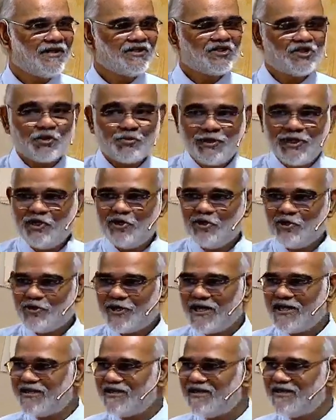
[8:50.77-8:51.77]
And so we
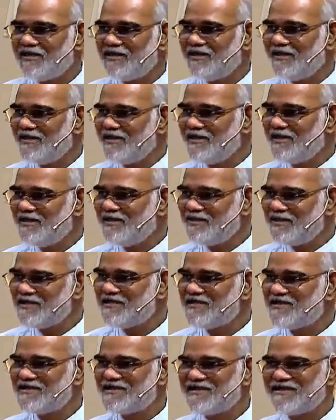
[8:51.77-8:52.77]
look at
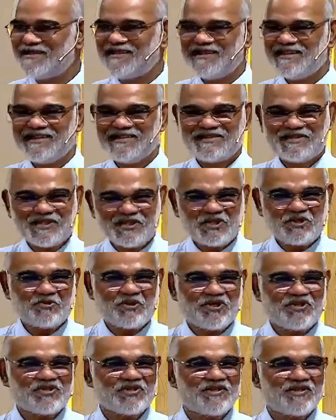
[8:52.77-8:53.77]
this
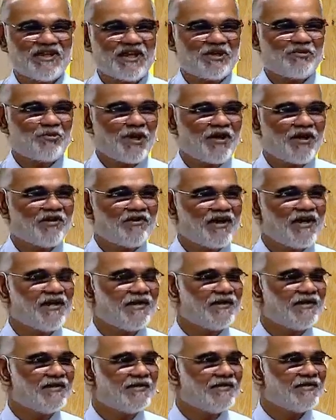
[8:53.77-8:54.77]
situation that we are
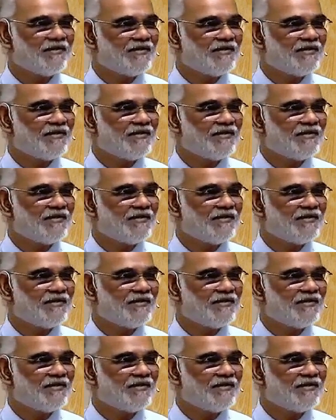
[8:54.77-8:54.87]
in,